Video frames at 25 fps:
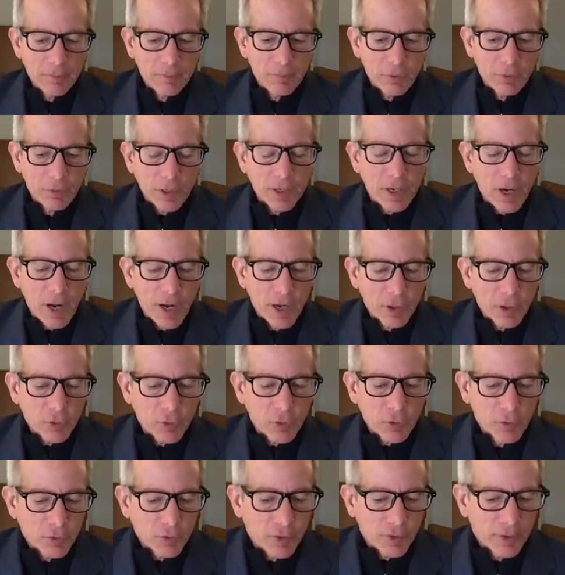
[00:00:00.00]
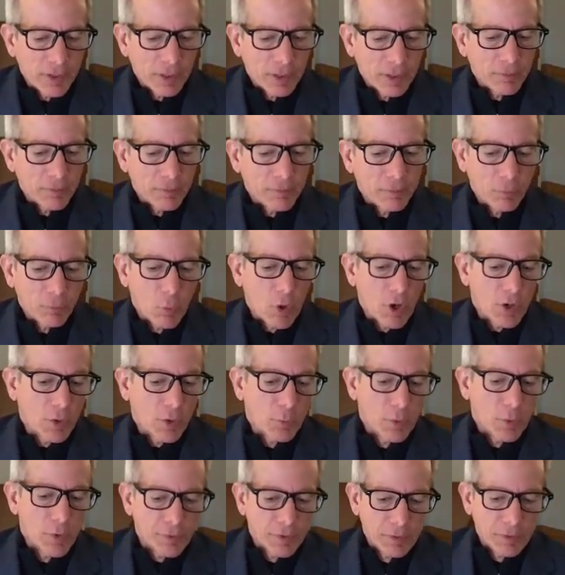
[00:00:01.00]
psychiatrists that I've
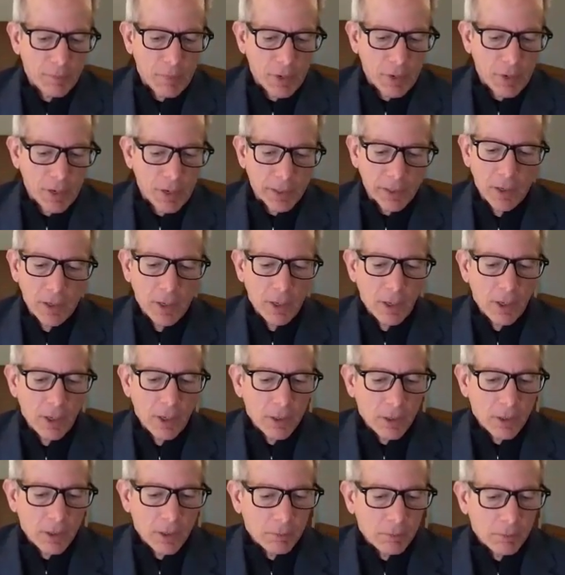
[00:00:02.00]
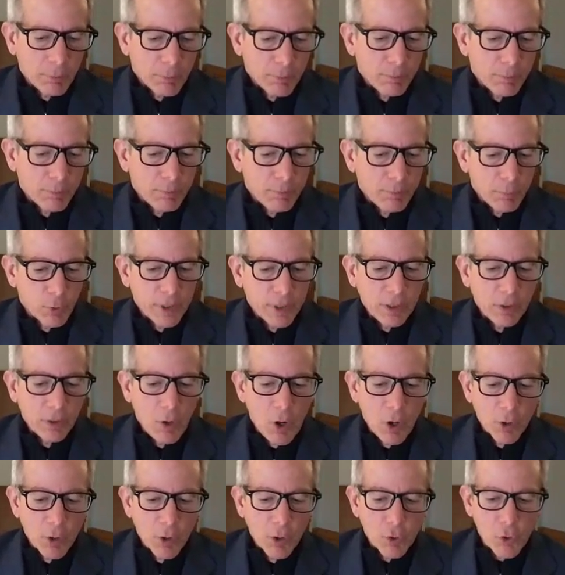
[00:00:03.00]
worked with in my pretty
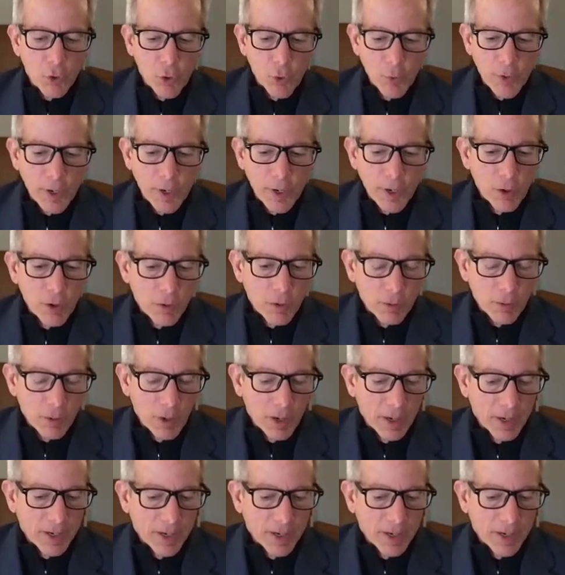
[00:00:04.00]
long career.